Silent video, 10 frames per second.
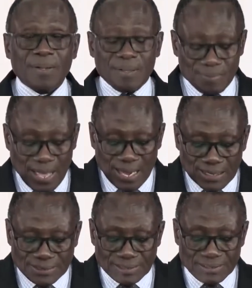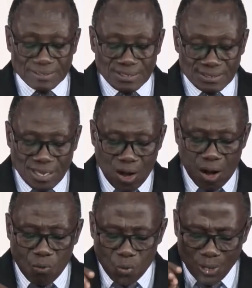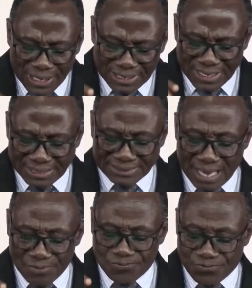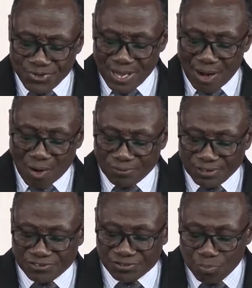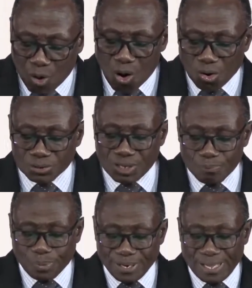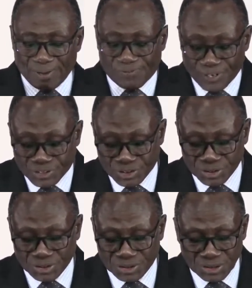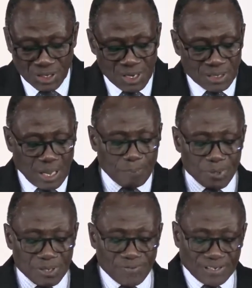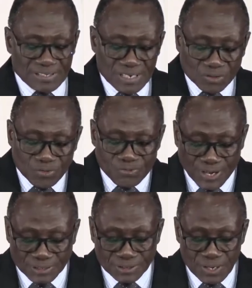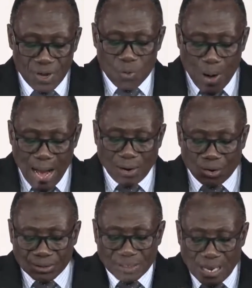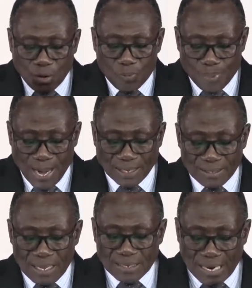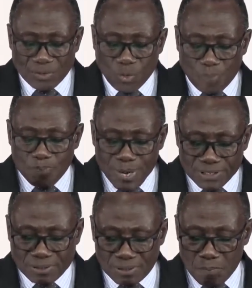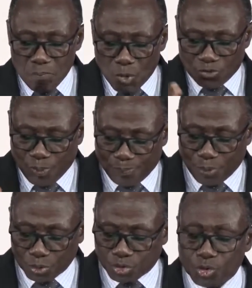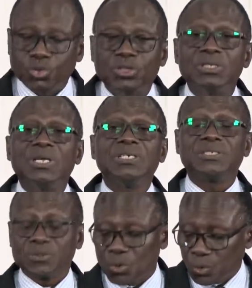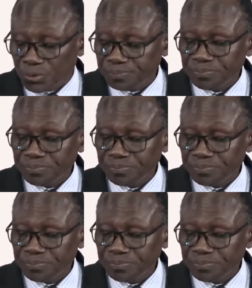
Now it is the unwillingness and fear of the small temporary afflictions that believers need to face while on the narrow path. That's what makes most people choose the easy road.